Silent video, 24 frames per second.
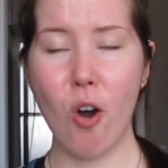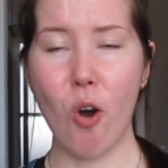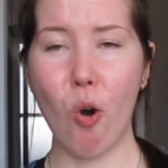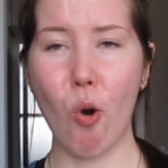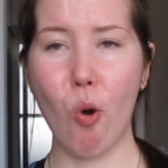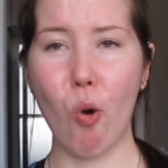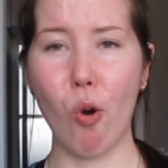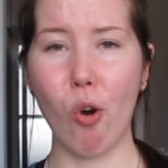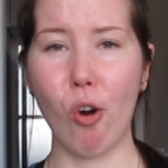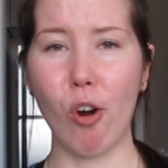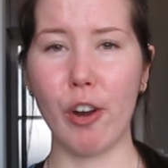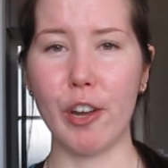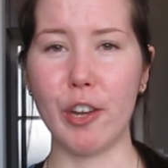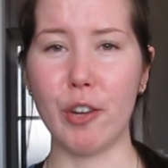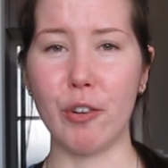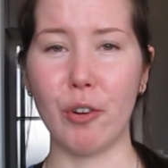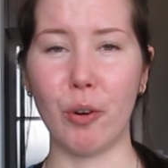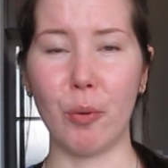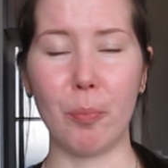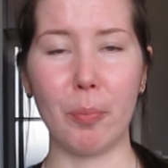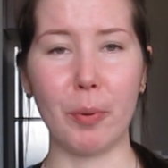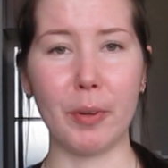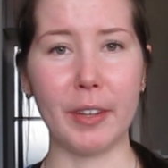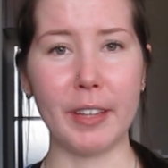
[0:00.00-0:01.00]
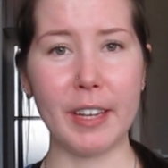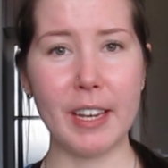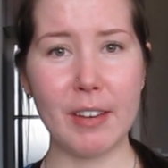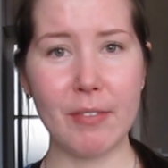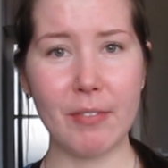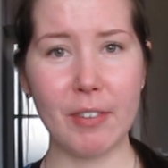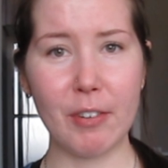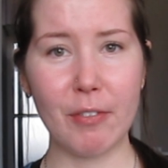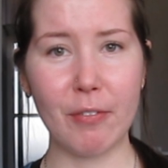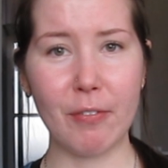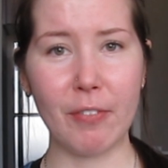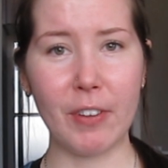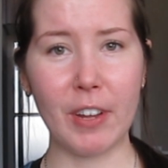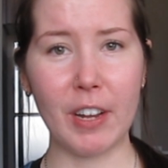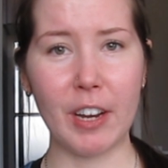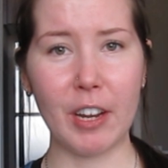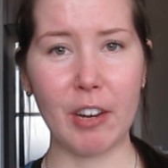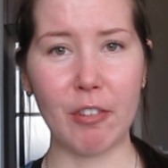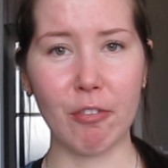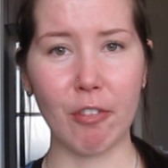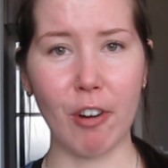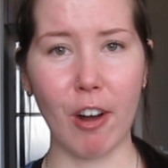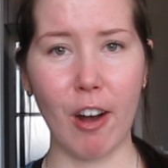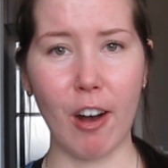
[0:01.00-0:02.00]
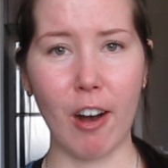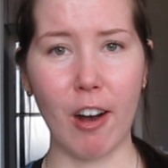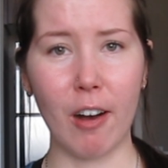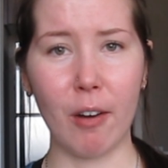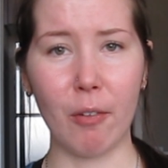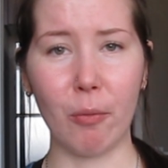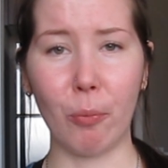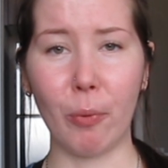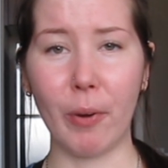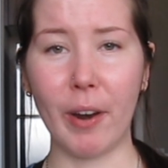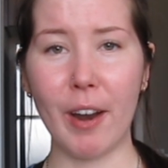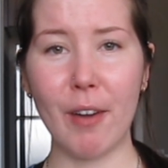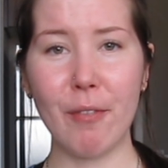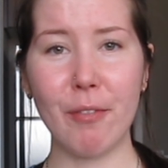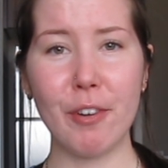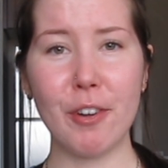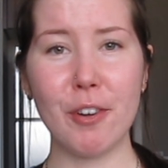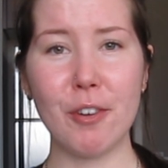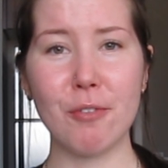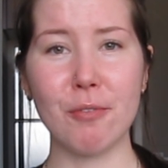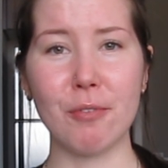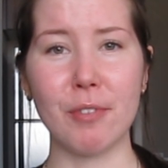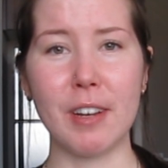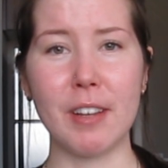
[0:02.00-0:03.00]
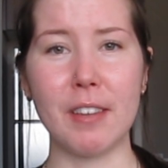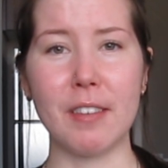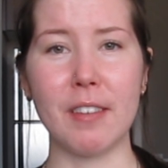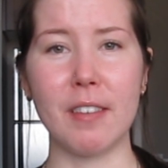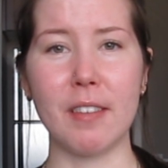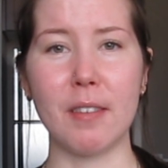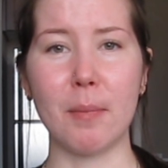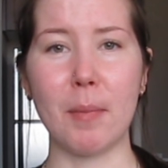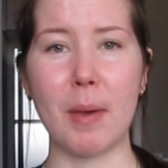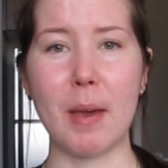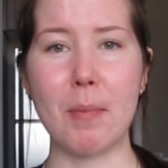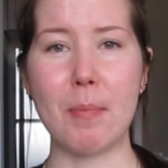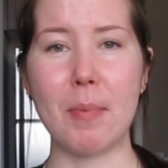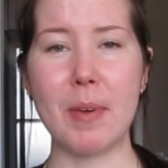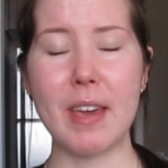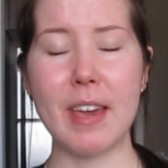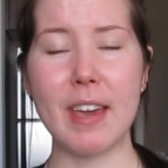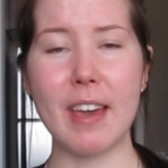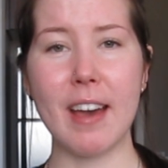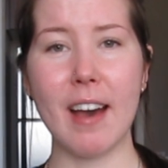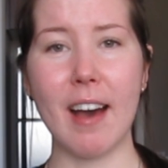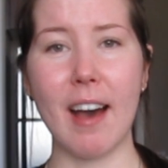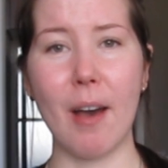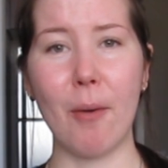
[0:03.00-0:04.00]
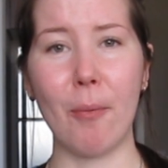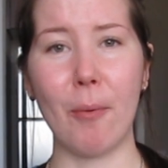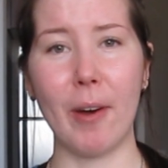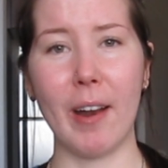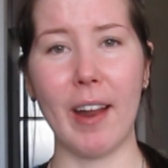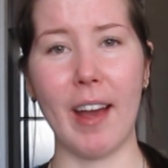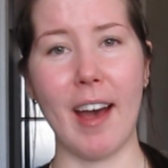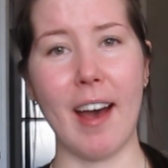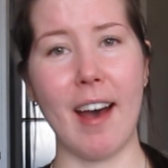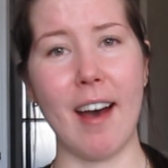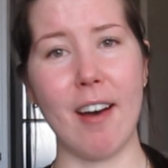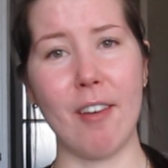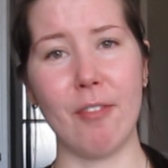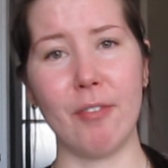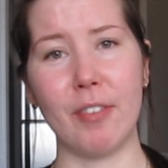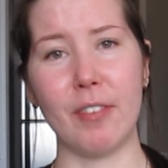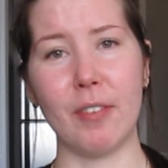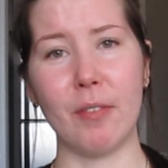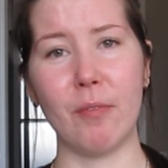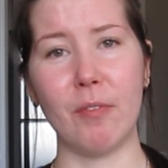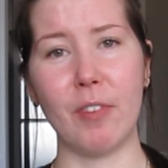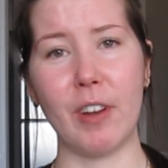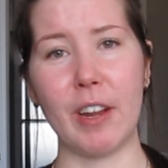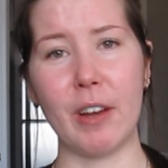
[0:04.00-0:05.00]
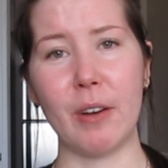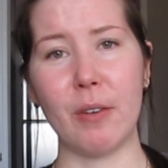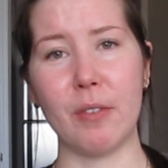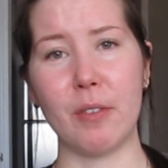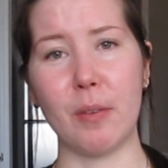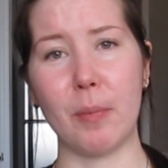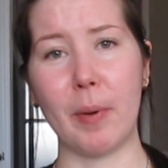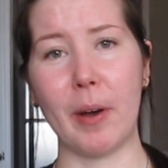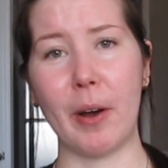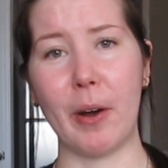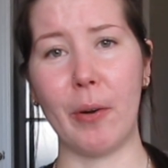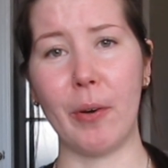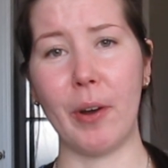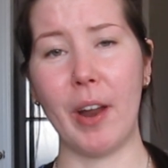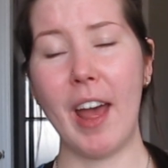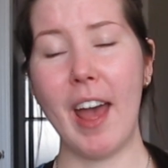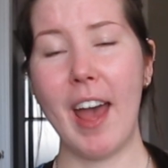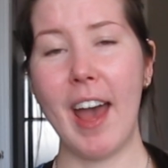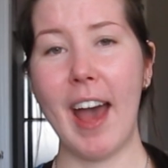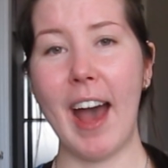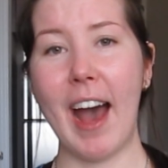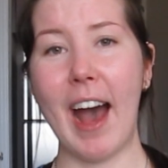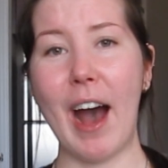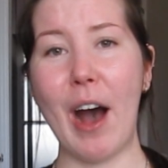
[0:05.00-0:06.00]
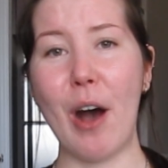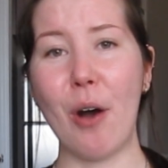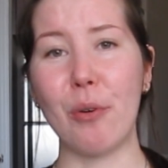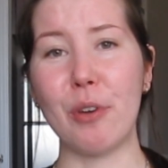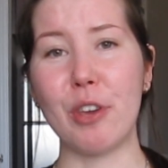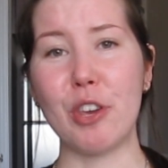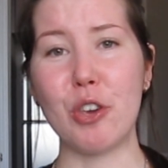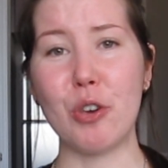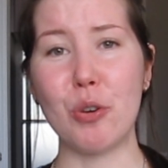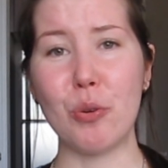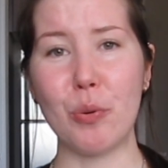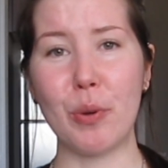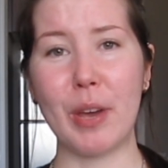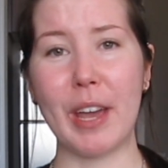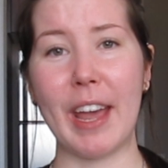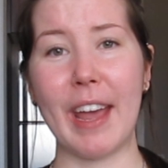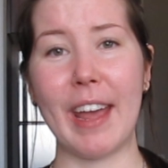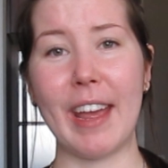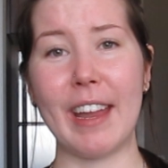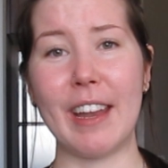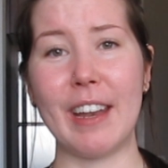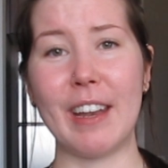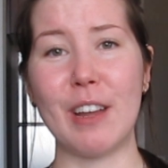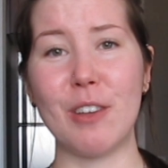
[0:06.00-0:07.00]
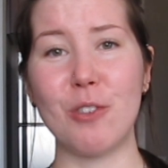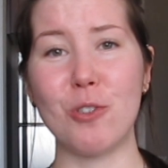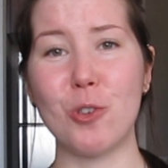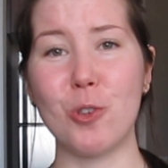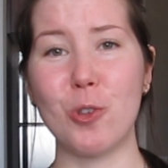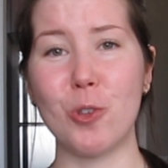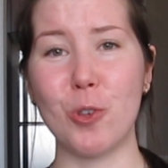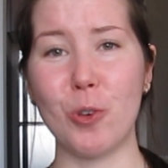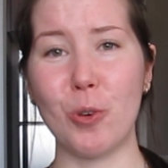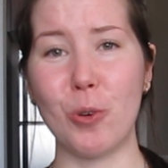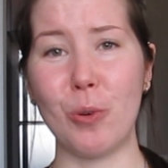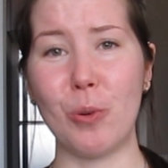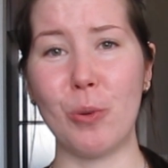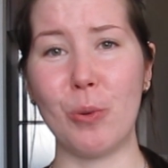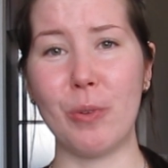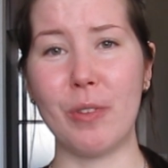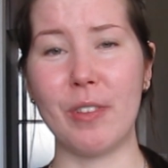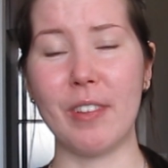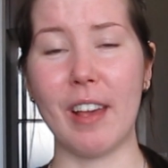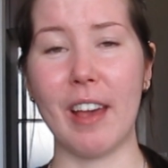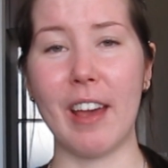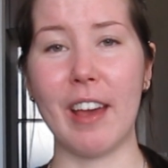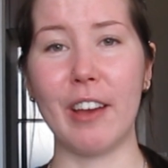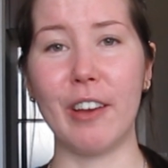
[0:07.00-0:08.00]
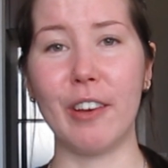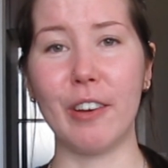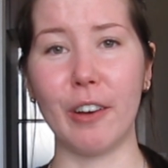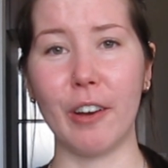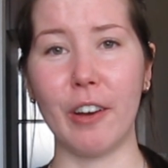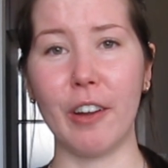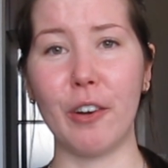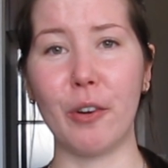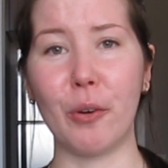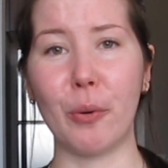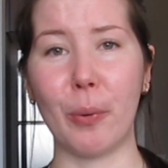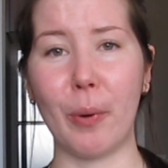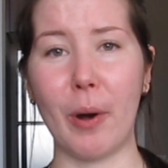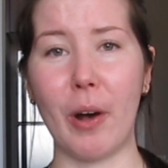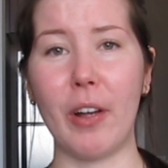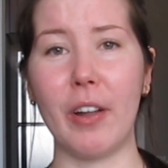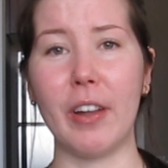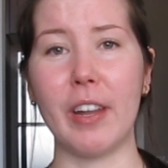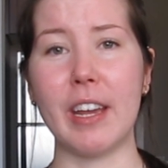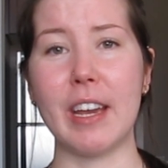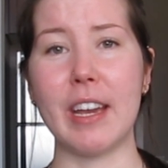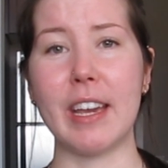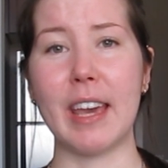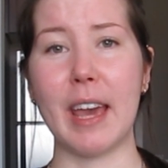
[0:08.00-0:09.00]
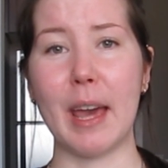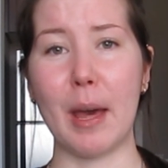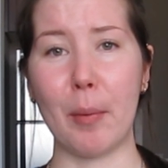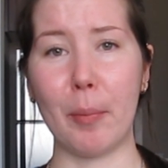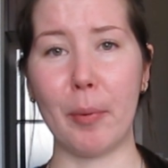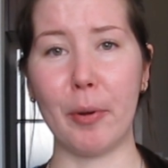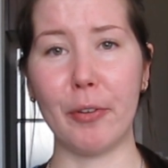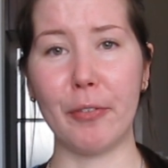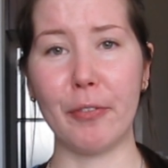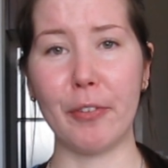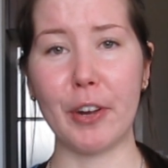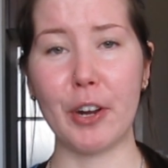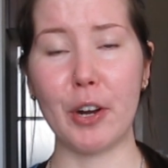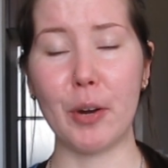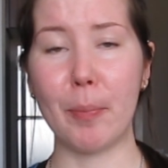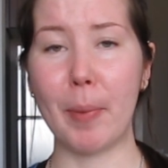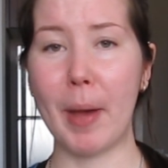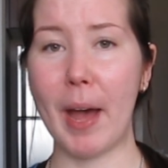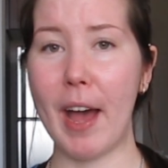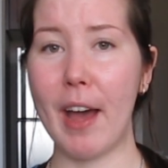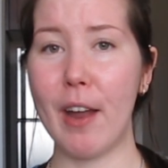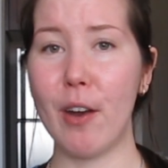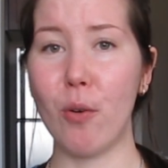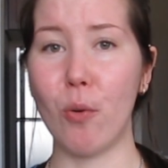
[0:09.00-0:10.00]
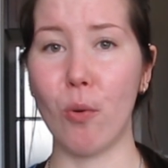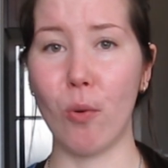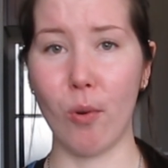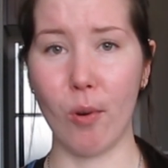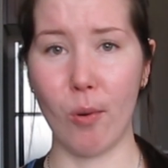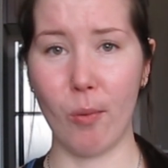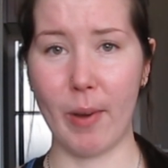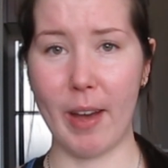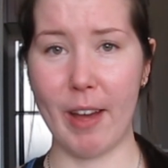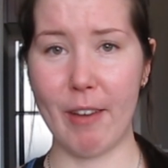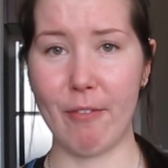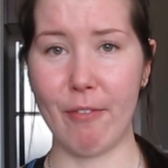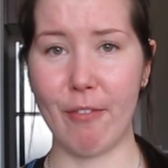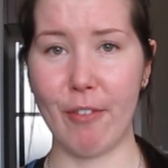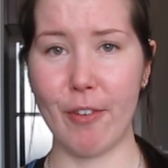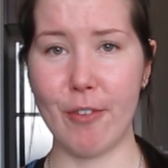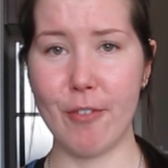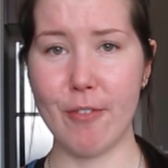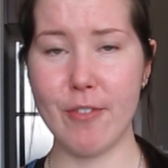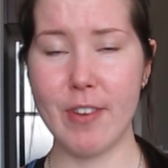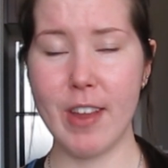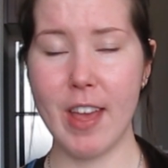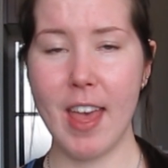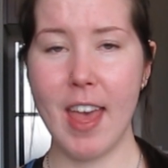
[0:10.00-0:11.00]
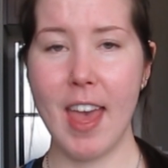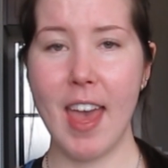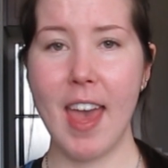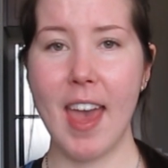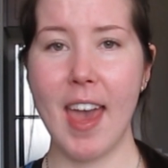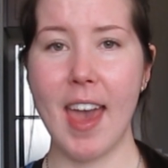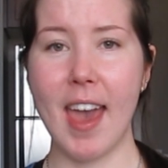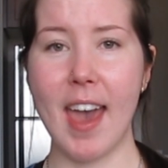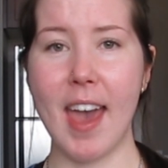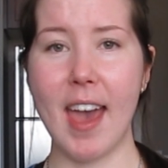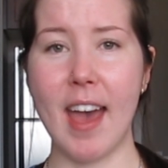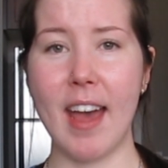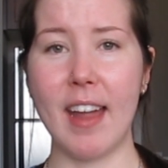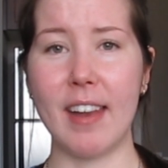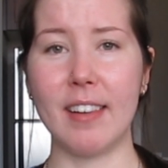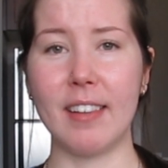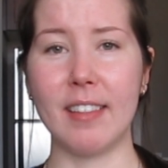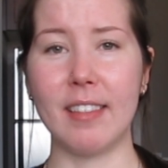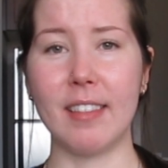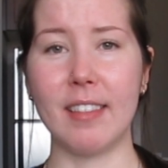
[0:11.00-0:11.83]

or you don't believe in feeding raw, whatever your reasons may be, I want to have some videos about how you can choose a good quality kibble for your pet or wet food, and